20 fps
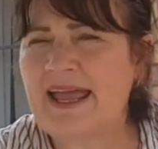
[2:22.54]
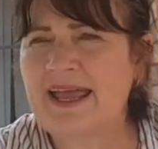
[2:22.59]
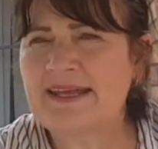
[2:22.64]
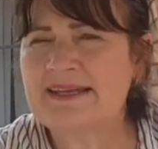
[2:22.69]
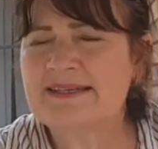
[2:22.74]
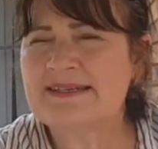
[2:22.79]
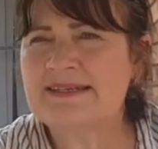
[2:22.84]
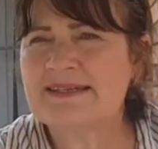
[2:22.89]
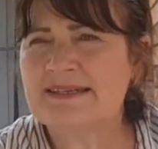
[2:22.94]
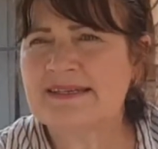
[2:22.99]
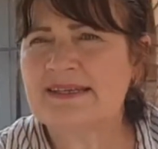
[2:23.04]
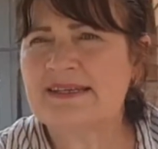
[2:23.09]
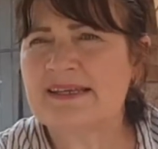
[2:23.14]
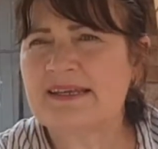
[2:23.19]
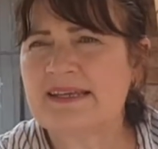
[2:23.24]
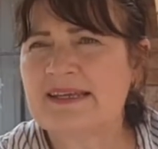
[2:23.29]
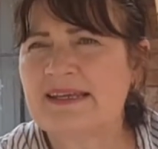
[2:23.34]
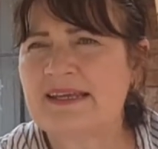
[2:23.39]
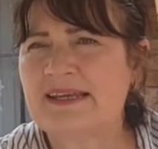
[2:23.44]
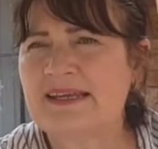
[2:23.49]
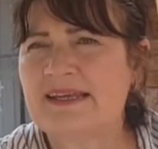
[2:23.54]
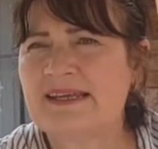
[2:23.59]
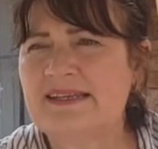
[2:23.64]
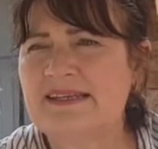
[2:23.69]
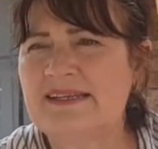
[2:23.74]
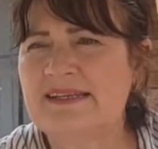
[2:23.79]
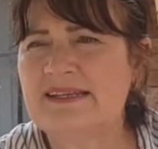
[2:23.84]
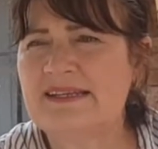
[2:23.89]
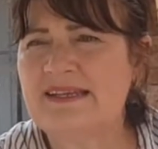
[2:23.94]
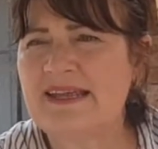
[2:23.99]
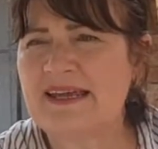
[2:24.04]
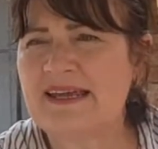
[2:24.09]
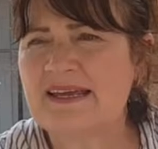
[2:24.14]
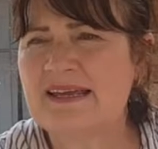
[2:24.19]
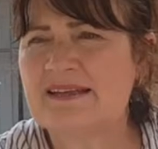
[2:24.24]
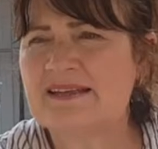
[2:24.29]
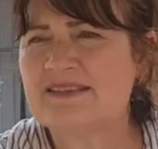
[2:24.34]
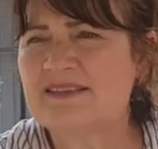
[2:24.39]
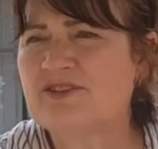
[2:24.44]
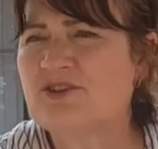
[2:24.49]
And
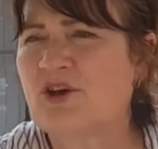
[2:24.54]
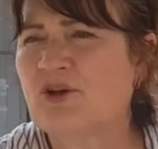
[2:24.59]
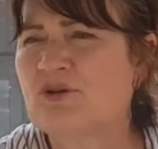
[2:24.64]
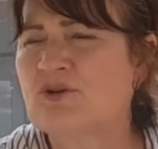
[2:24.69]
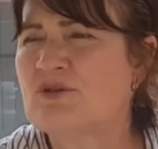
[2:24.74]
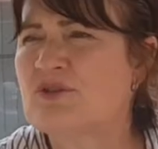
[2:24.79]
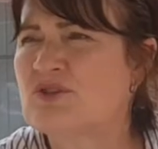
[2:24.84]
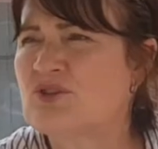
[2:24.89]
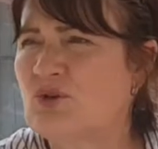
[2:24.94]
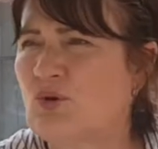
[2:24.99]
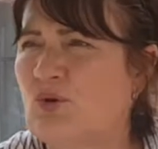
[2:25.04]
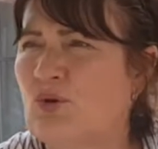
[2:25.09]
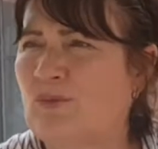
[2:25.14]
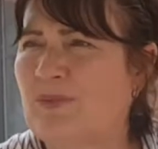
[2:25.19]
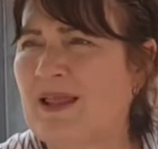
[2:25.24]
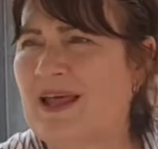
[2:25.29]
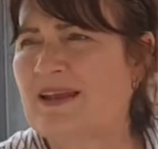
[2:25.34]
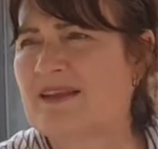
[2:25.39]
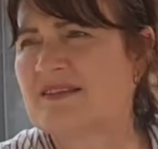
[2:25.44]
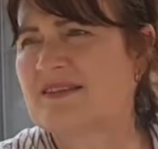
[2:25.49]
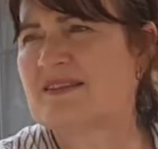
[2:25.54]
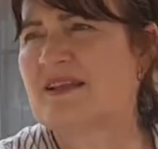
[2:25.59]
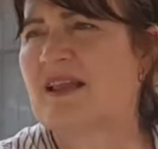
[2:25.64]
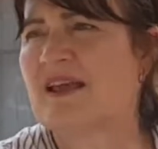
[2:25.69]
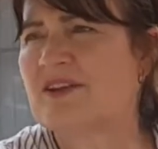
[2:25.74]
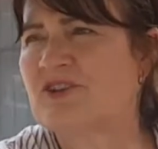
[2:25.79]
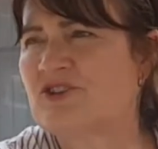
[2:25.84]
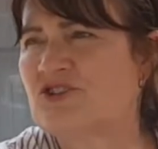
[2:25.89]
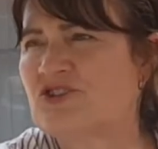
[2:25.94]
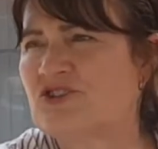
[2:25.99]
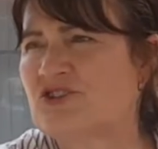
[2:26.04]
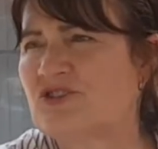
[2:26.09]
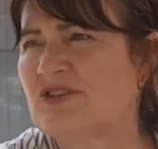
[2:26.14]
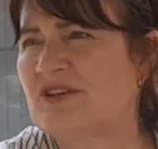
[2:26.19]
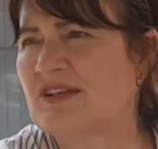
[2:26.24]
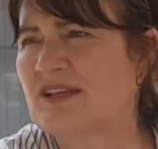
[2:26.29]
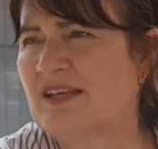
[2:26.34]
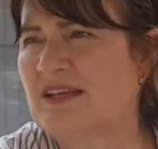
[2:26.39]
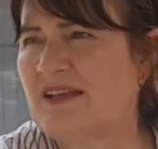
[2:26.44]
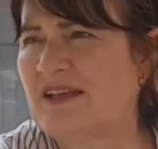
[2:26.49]
yeah, stones or bladder sludge
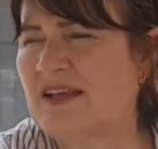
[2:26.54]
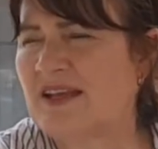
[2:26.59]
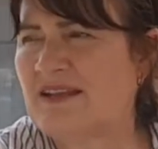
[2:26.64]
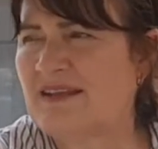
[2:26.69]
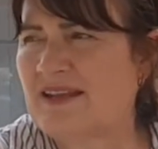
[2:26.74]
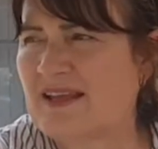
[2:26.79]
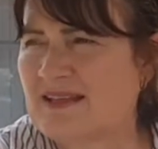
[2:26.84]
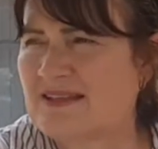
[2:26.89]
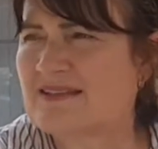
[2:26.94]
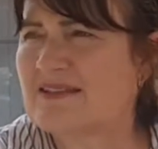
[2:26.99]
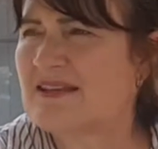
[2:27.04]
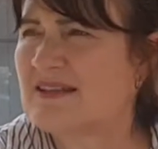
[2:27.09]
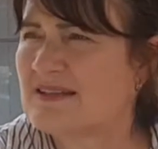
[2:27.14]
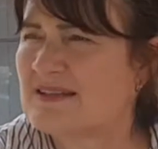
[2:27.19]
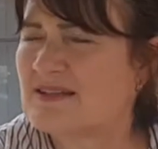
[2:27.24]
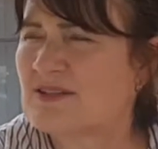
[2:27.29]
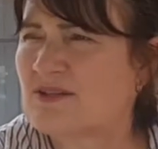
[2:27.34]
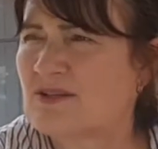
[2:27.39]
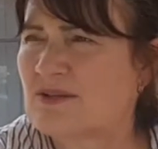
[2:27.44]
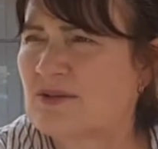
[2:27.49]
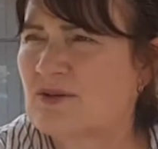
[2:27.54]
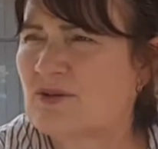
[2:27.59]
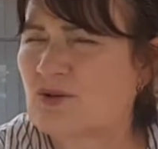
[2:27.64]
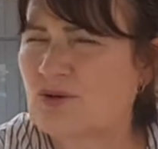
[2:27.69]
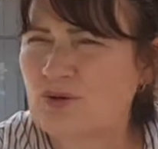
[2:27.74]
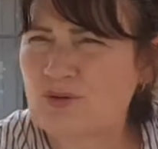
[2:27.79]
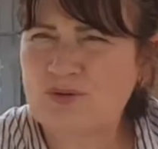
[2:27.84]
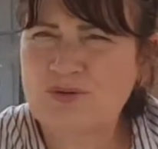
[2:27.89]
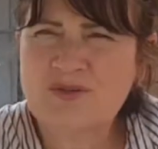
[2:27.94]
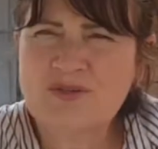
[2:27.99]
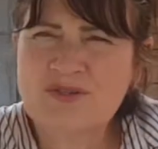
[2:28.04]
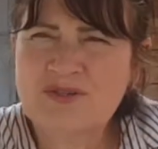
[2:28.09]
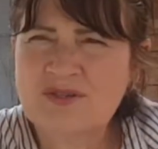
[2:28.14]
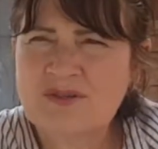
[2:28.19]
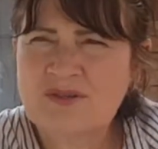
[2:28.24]
in that sense could